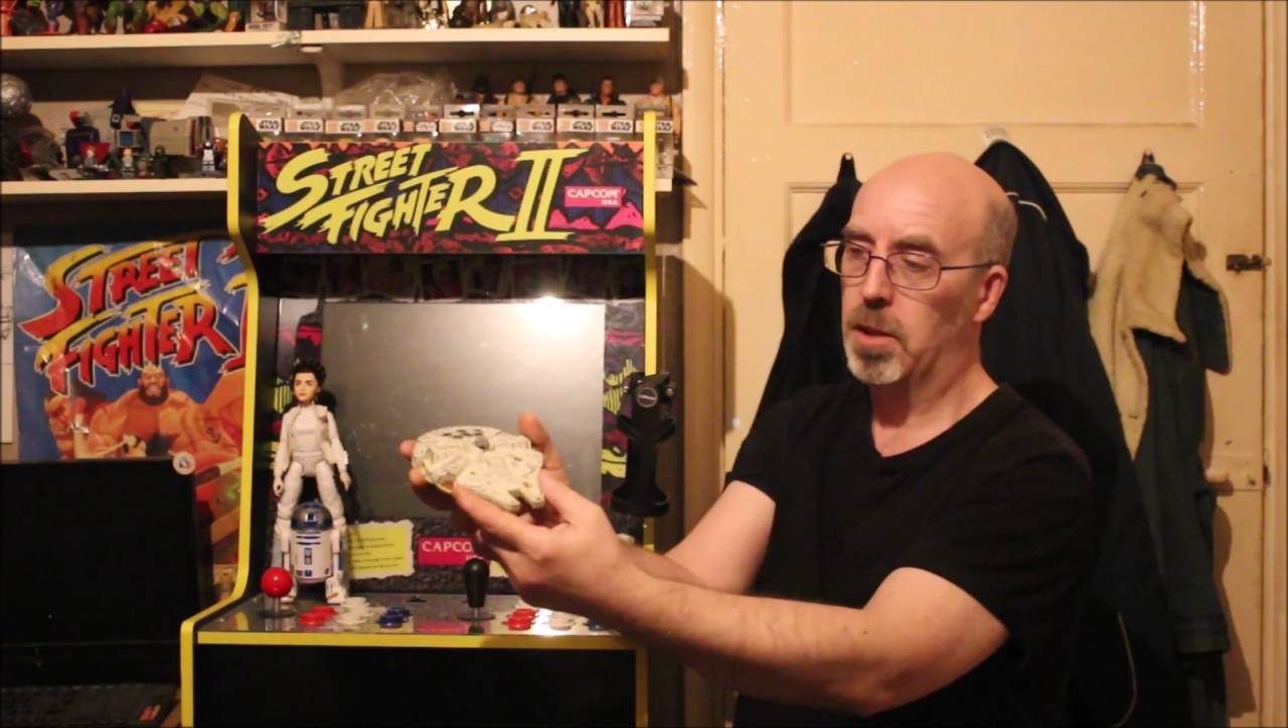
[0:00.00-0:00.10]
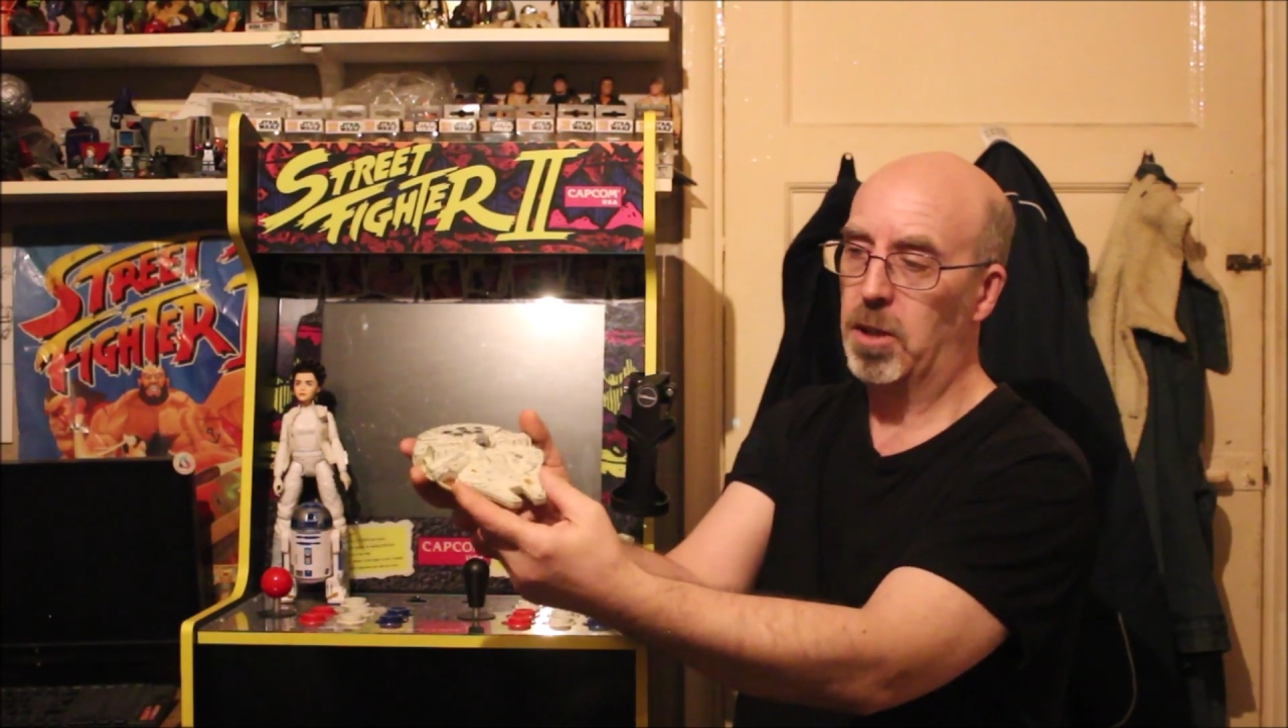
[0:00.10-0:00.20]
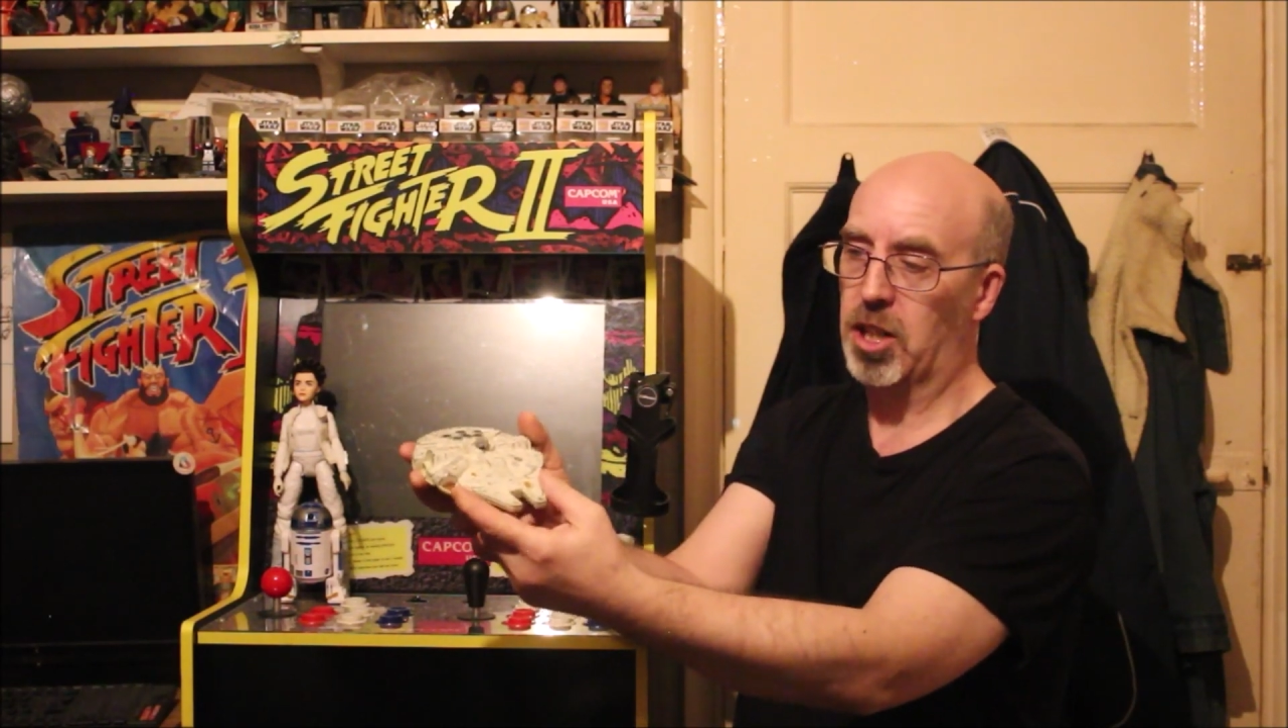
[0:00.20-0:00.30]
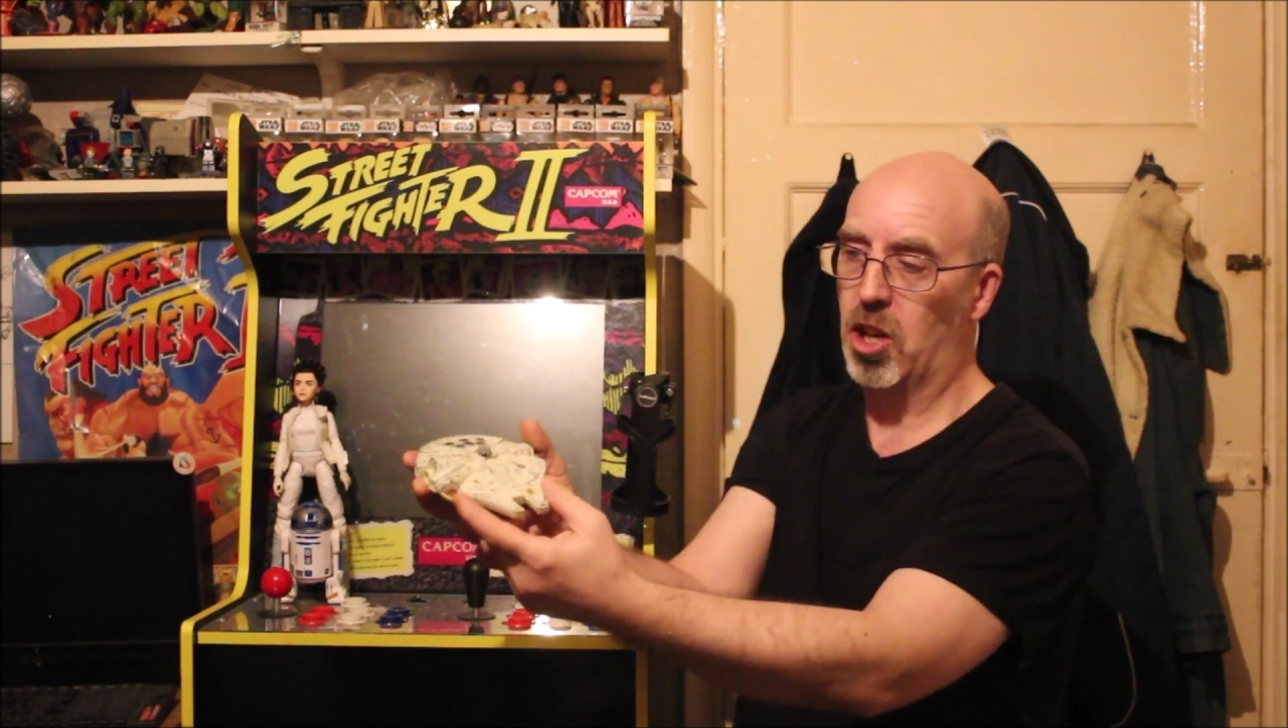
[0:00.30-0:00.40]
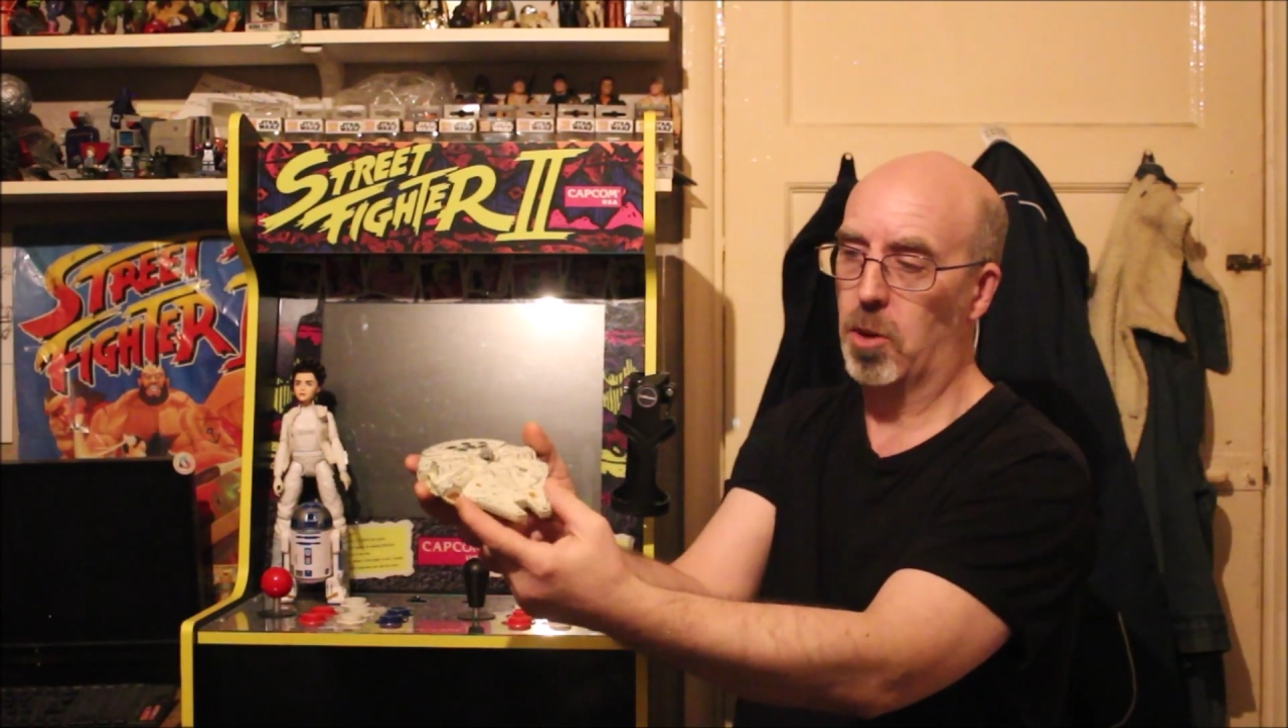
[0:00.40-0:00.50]

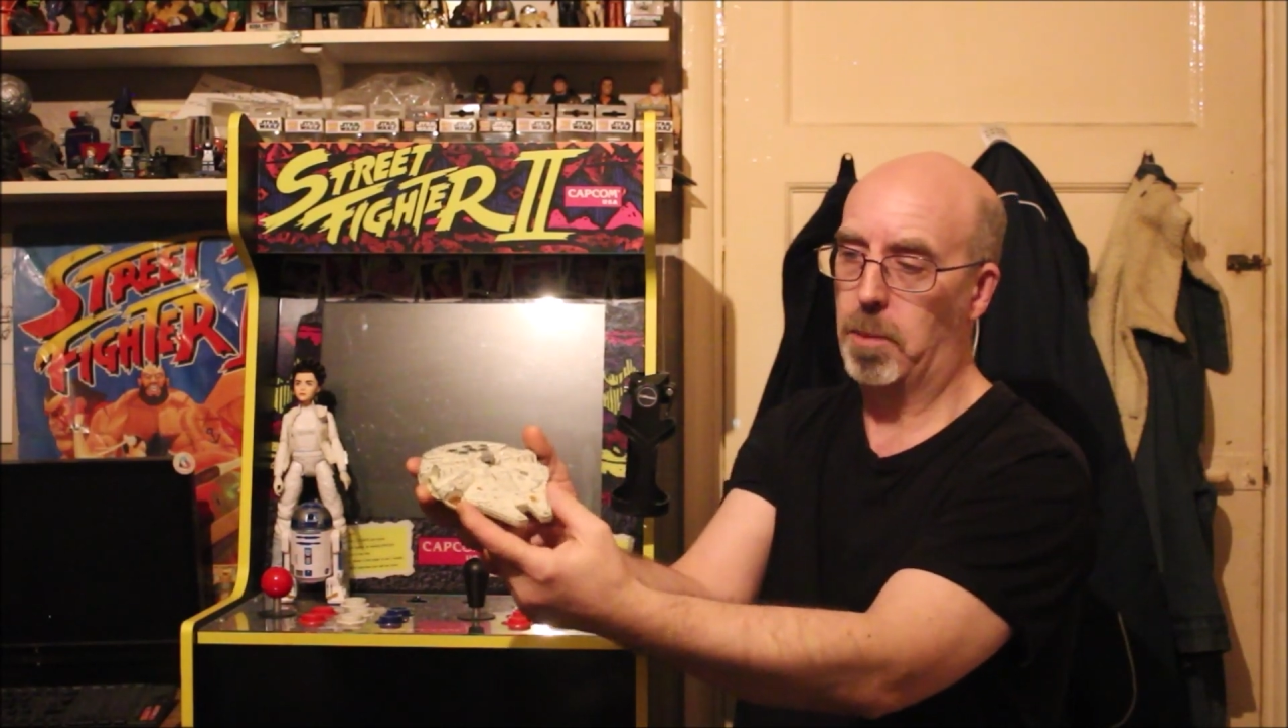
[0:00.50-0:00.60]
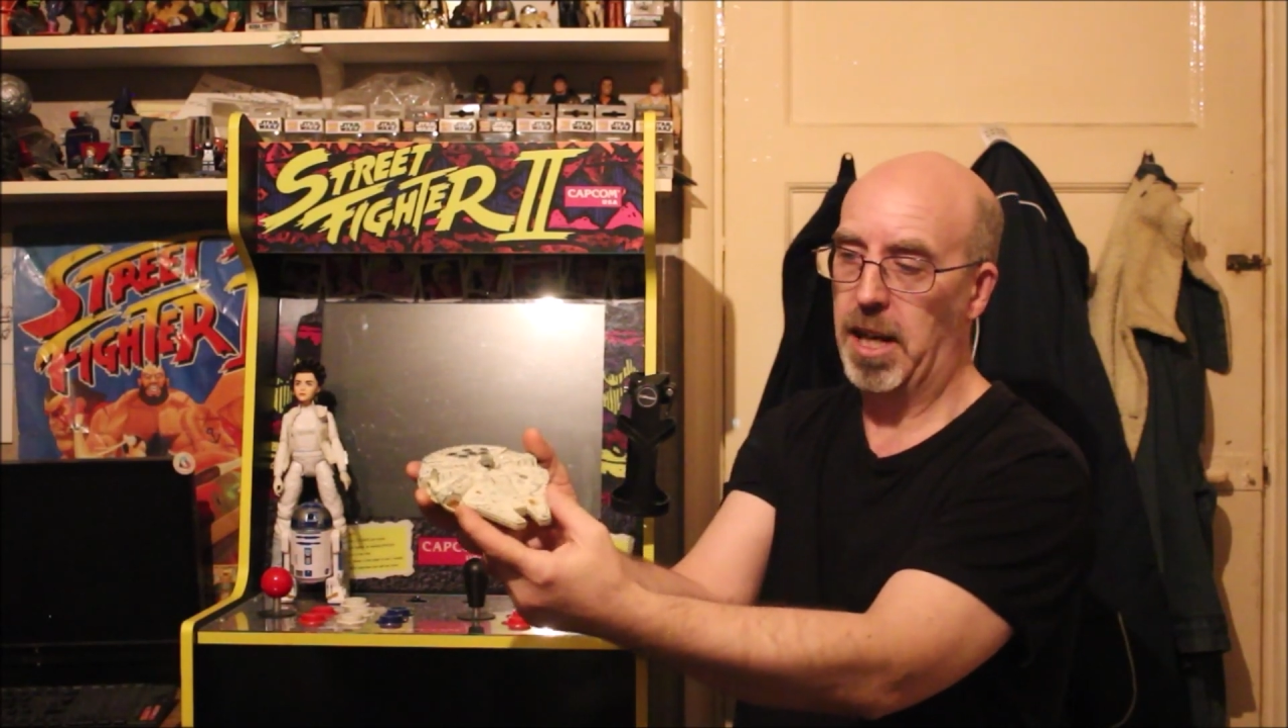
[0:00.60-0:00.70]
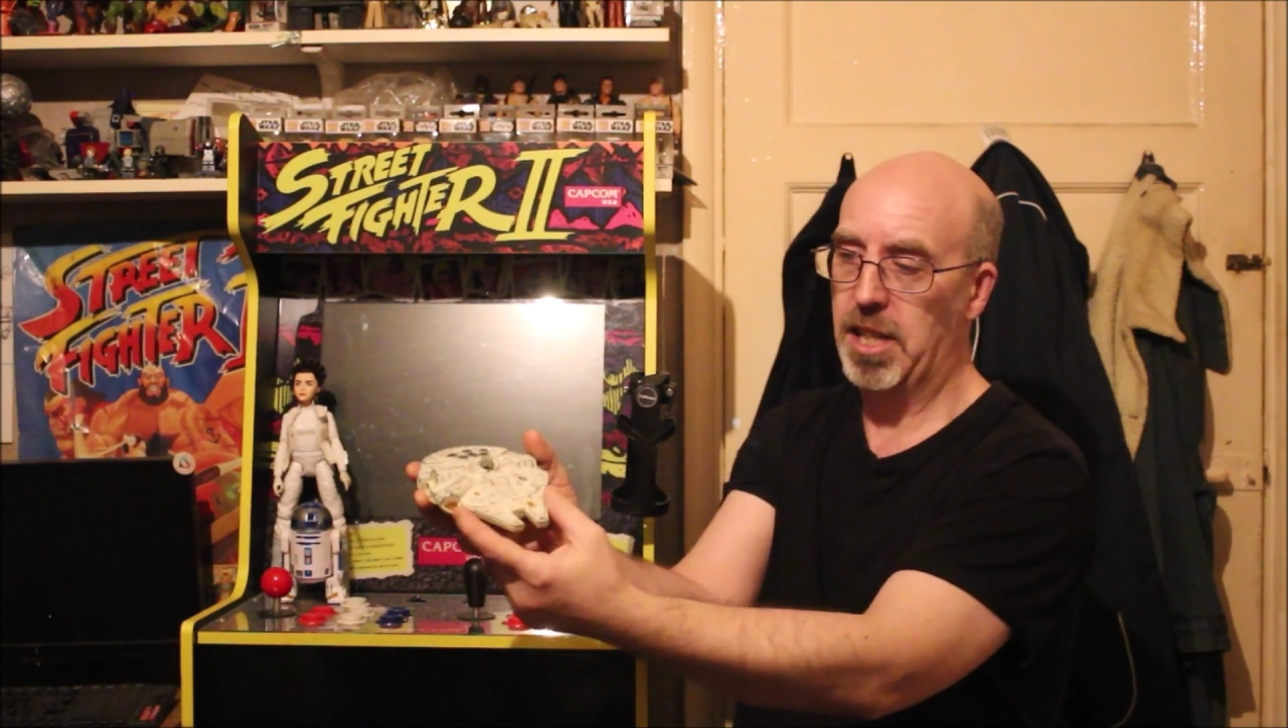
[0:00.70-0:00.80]
where the cockpit